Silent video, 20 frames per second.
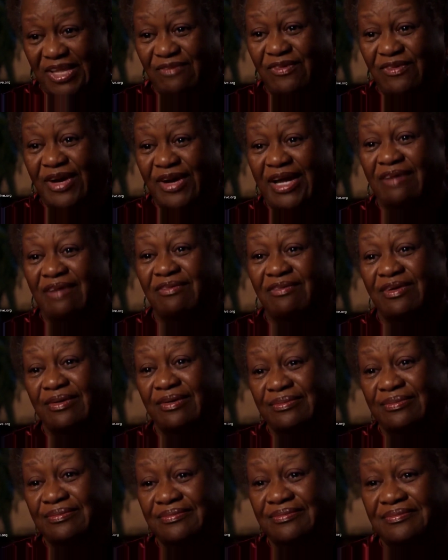forever.
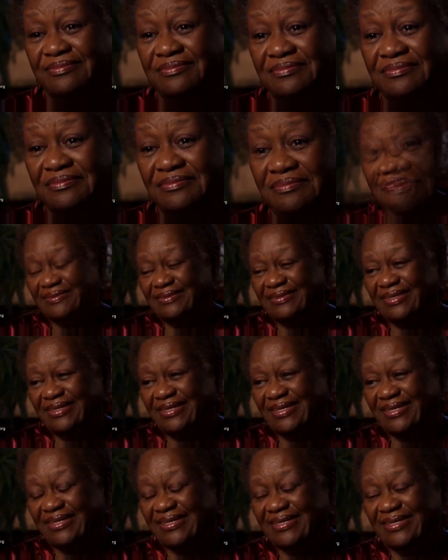
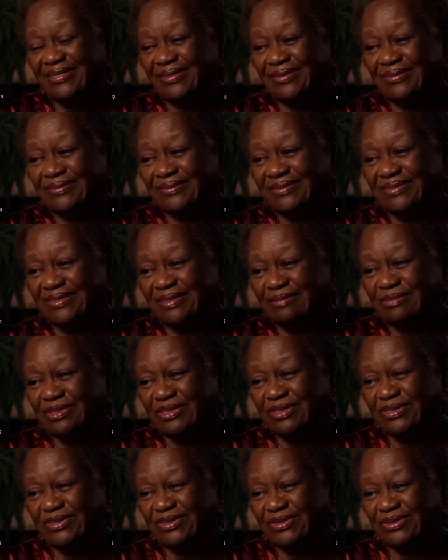You know, some
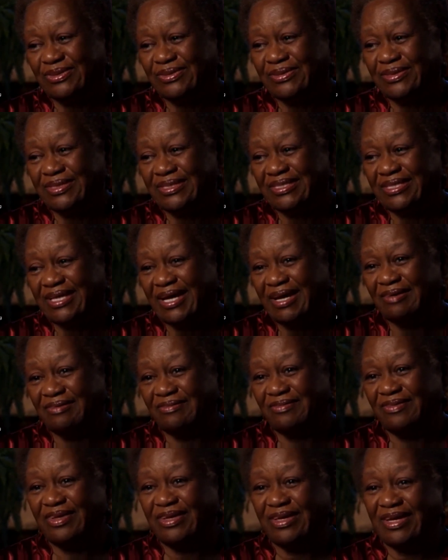of the stories
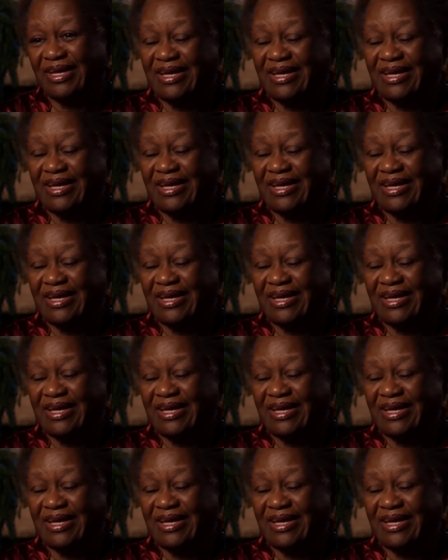have,